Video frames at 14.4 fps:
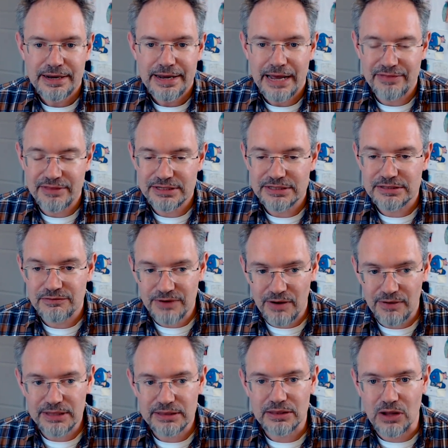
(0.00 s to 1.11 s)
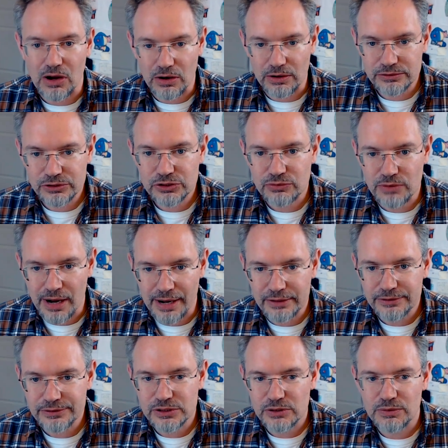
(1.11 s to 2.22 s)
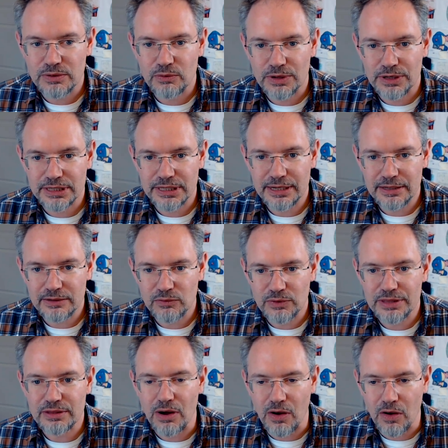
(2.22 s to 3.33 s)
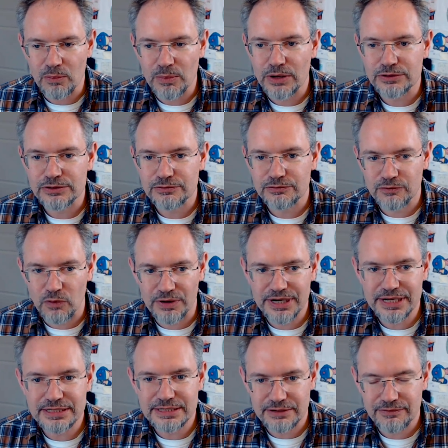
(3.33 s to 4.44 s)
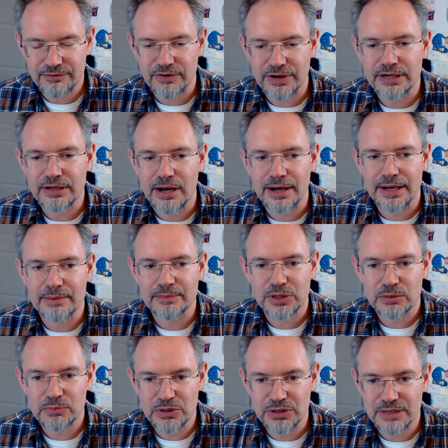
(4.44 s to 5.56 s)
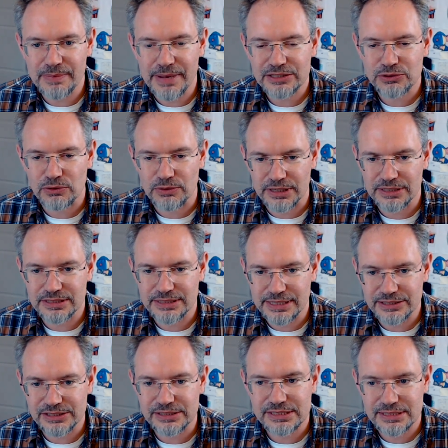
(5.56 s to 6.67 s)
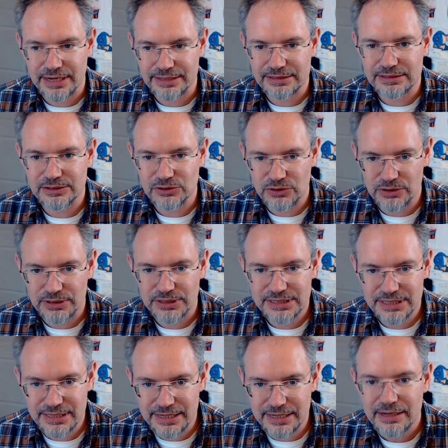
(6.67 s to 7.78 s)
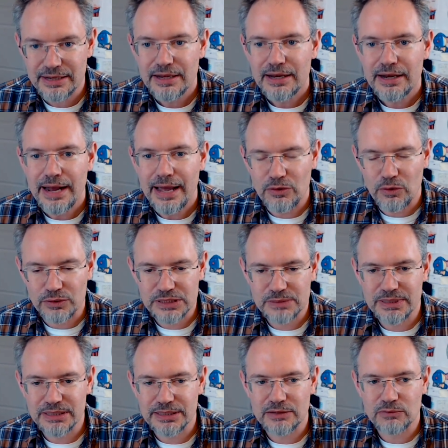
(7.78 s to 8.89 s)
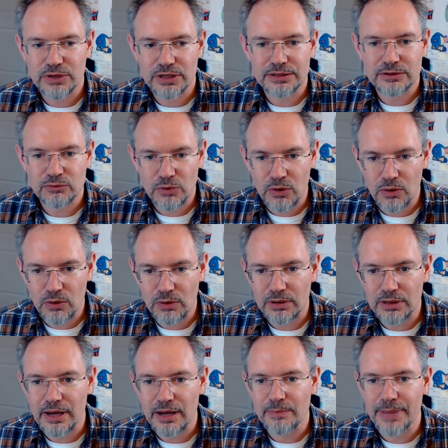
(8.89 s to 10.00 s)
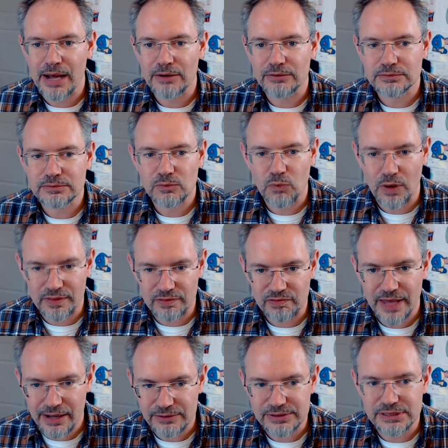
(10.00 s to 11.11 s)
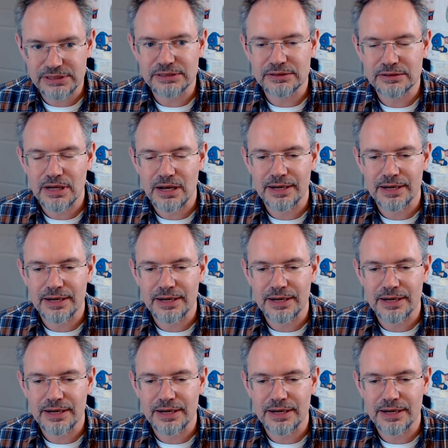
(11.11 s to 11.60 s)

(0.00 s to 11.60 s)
And this is a very large trial. So we're working with almost 40 different community-based organization sites in New York City, and ultimately will enroll about 1,000